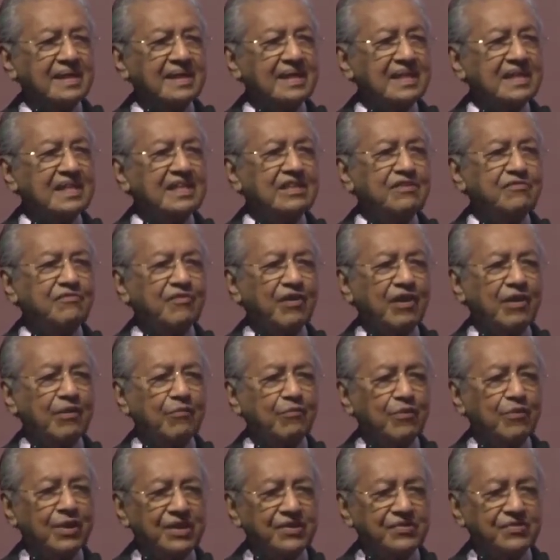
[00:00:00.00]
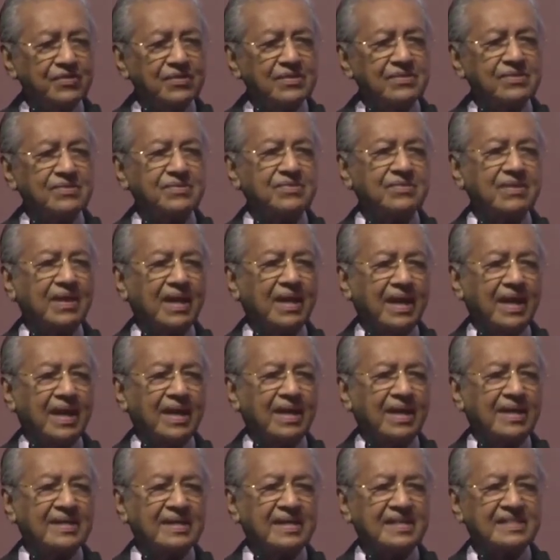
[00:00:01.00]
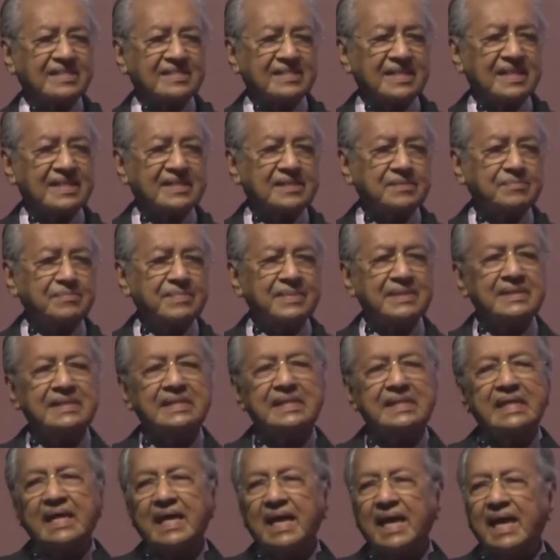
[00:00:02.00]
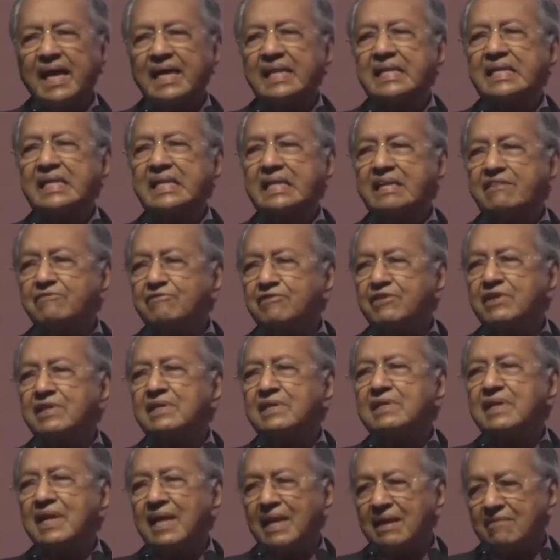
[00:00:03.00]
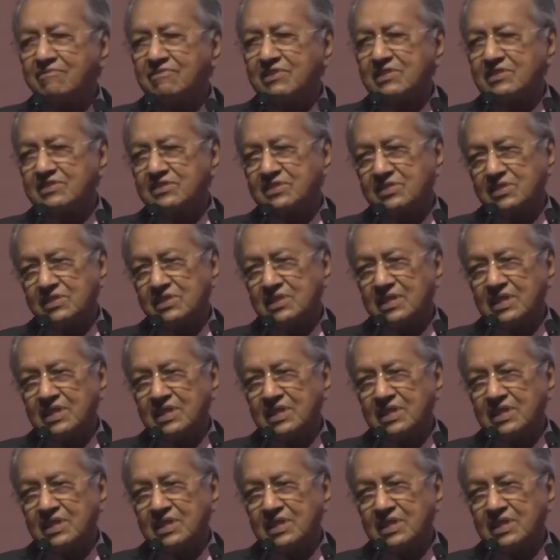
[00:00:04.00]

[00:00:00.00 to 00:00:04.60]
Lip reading: evaluations, and assessment at different levels.